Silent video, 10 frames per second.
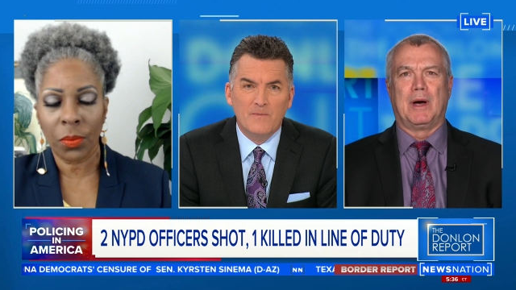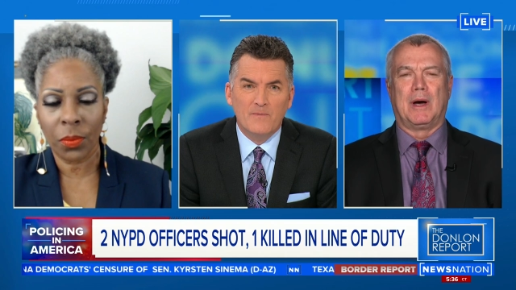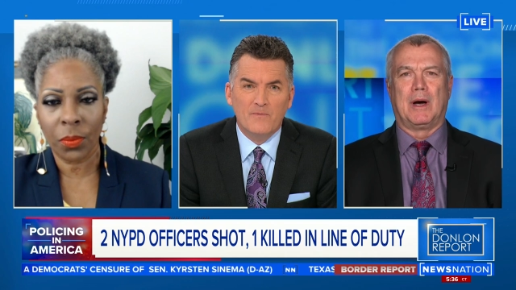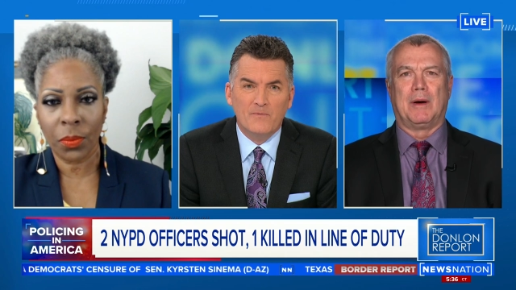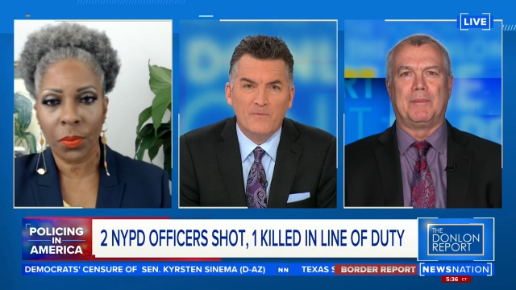
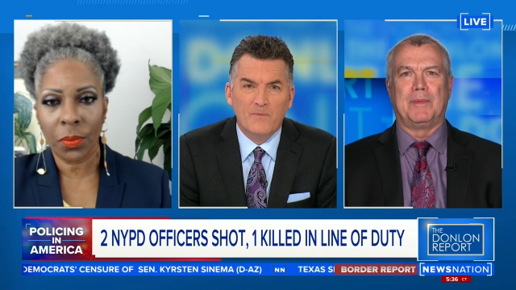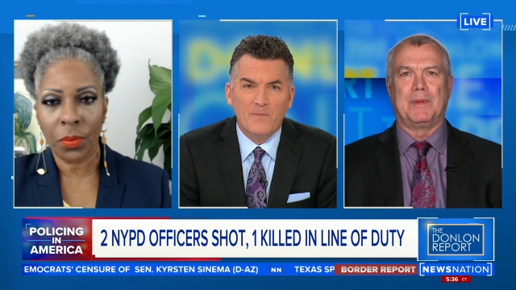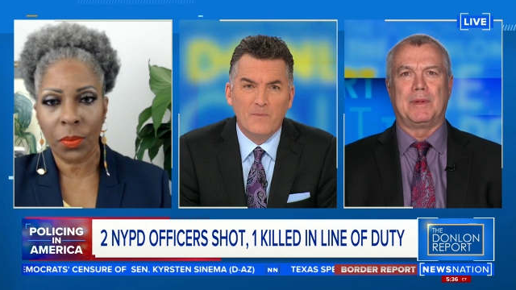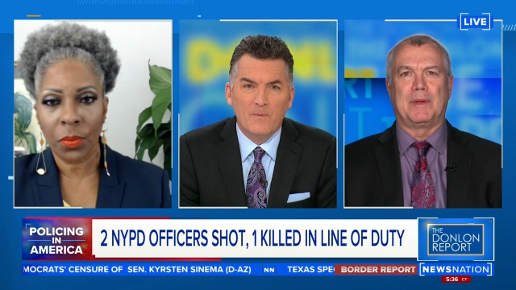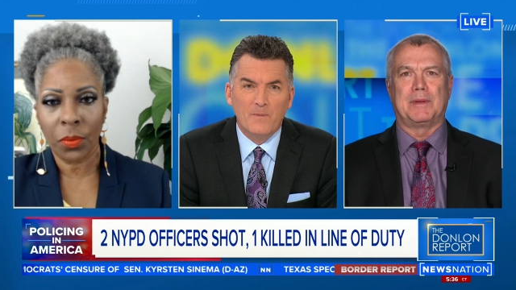Speaker 1: Uh,
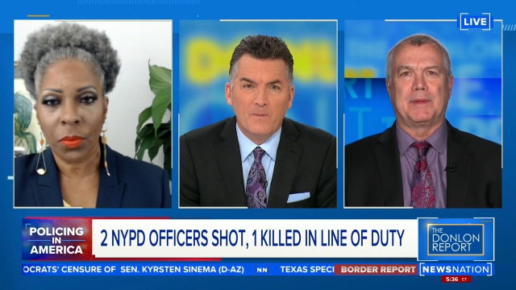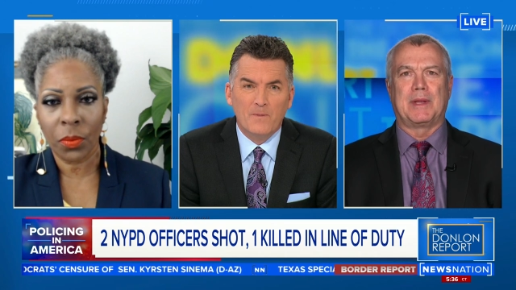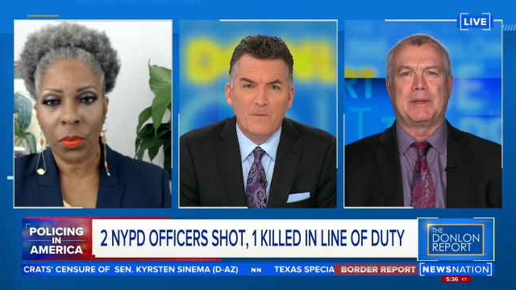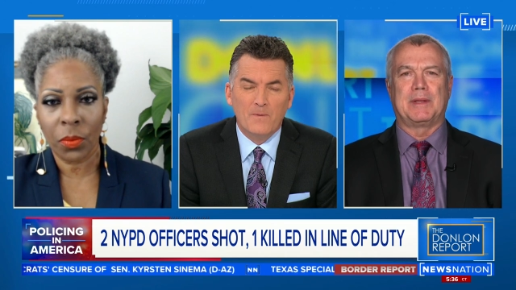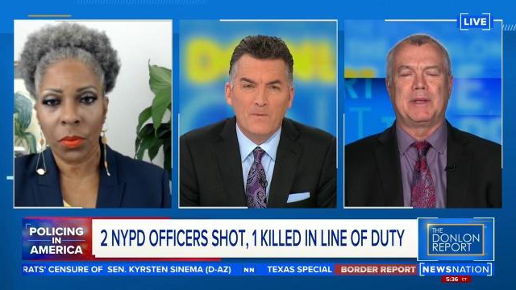
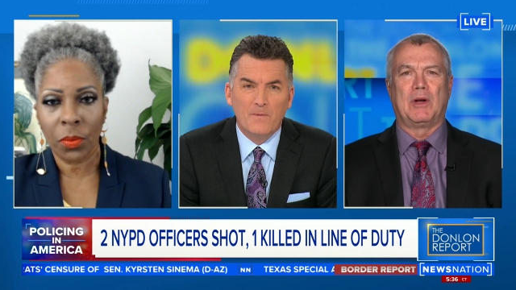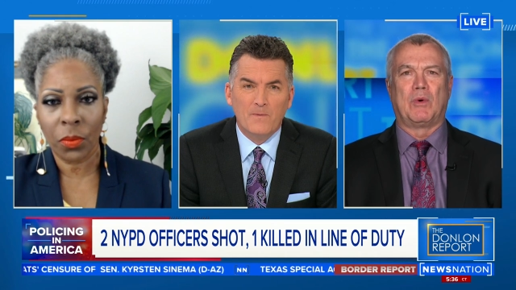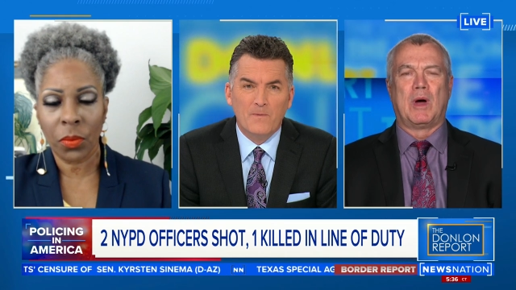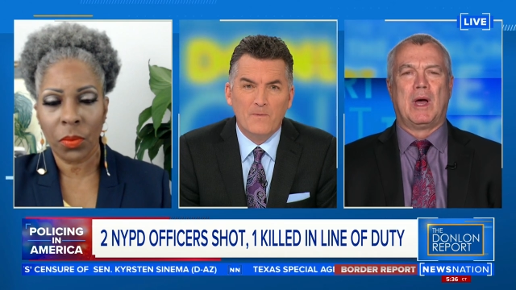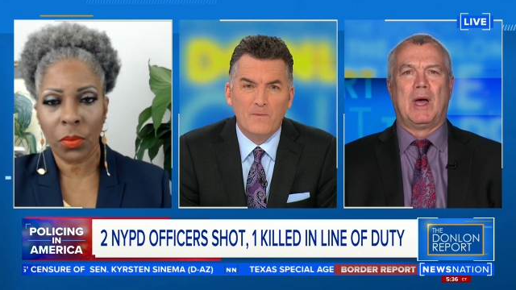they, you
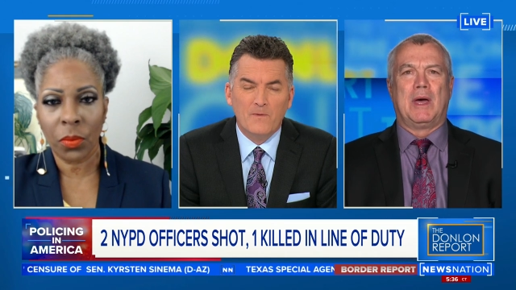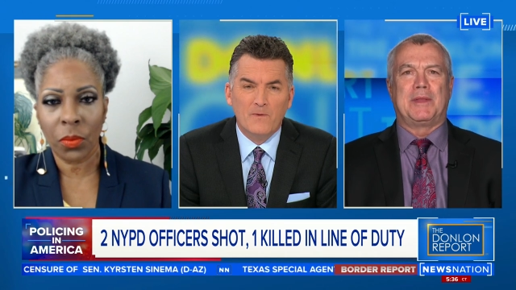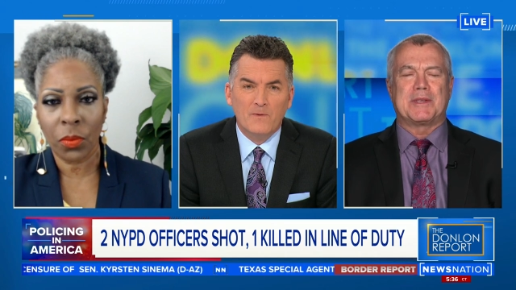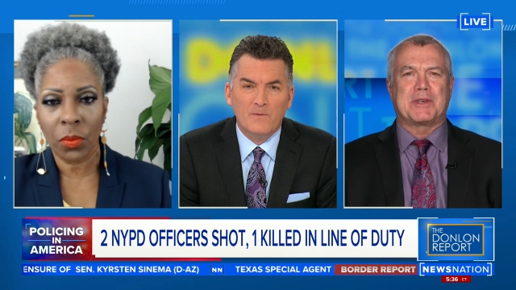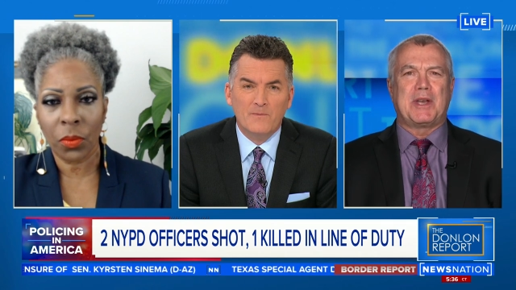know,
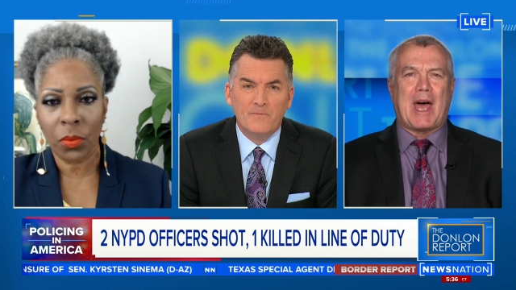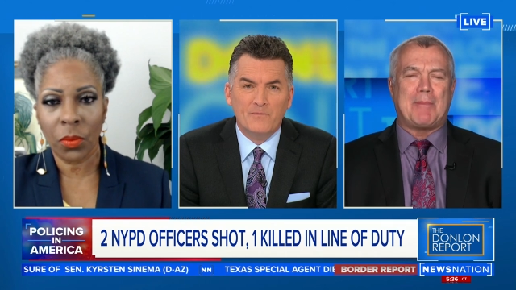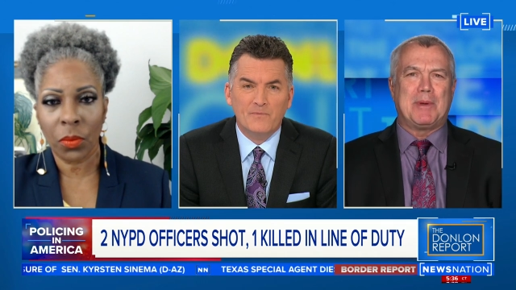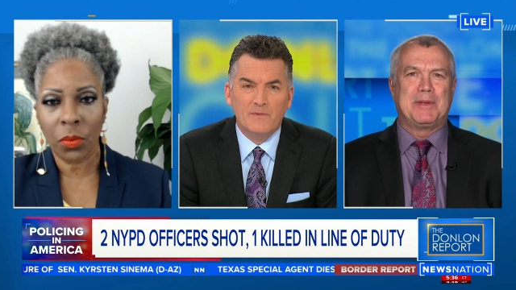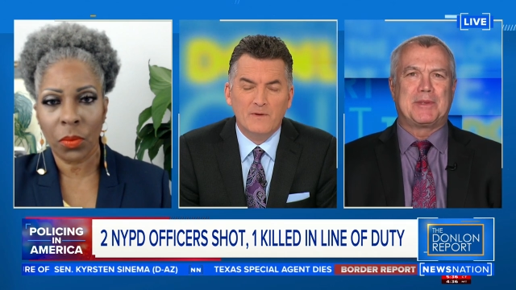this could
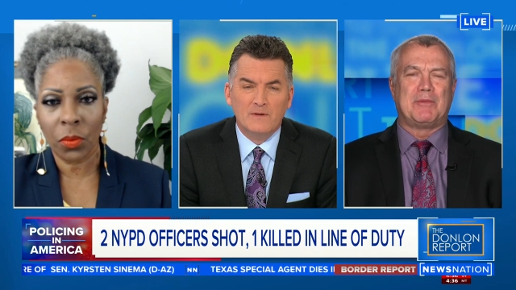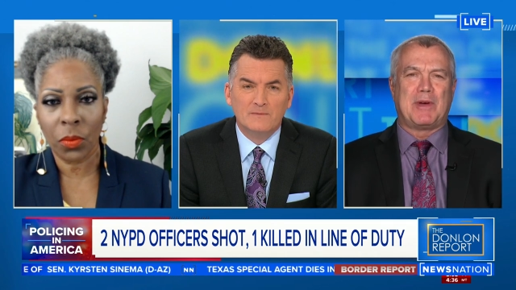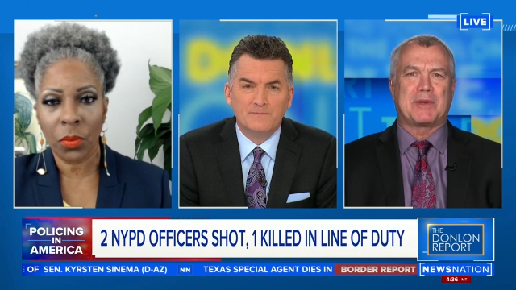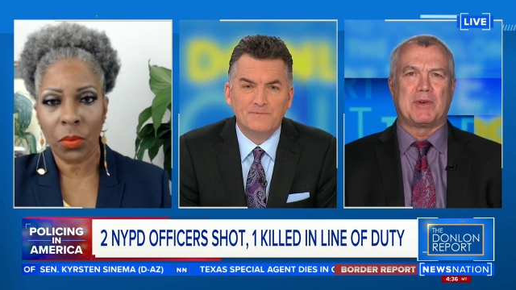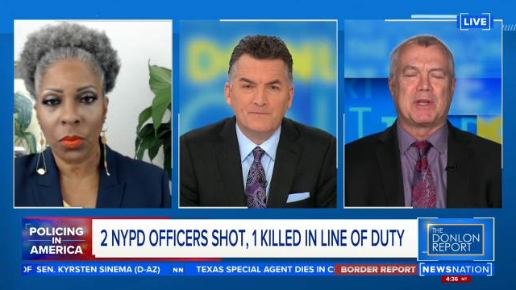happen to
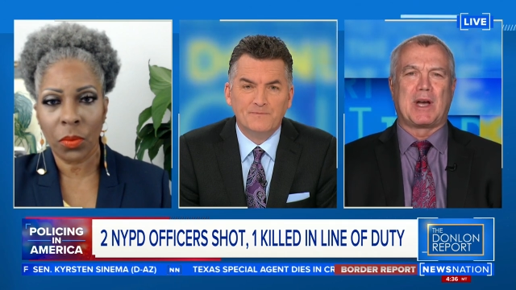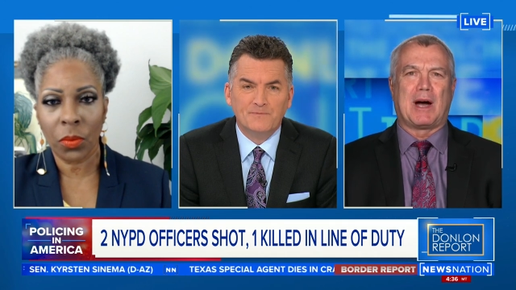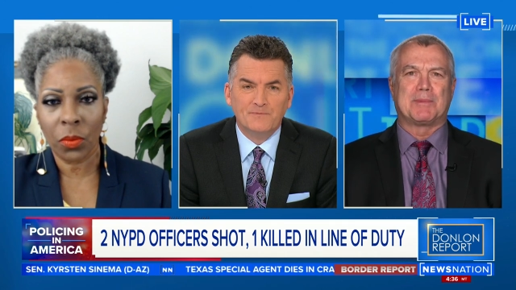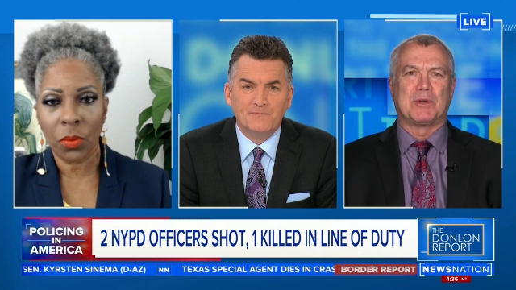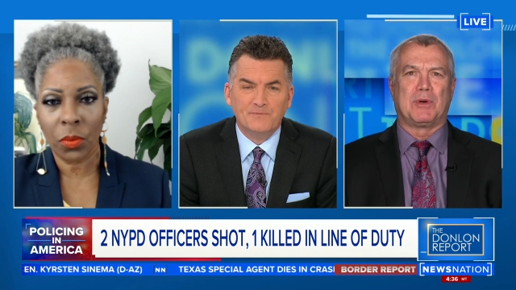veteran
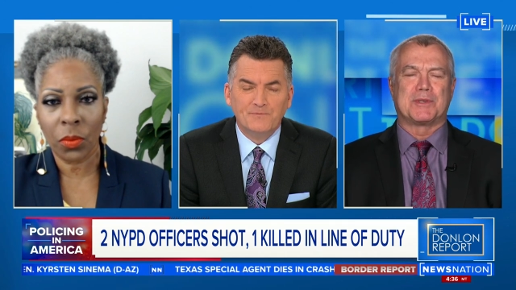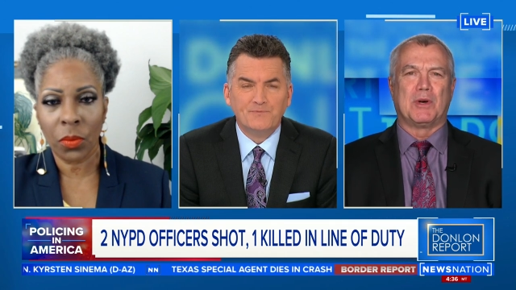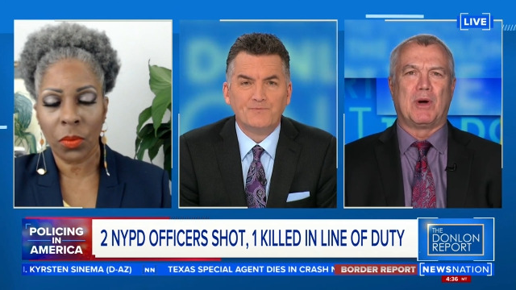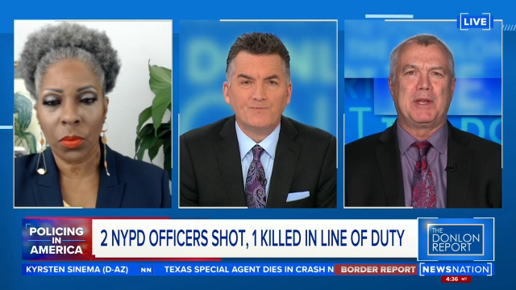cops also.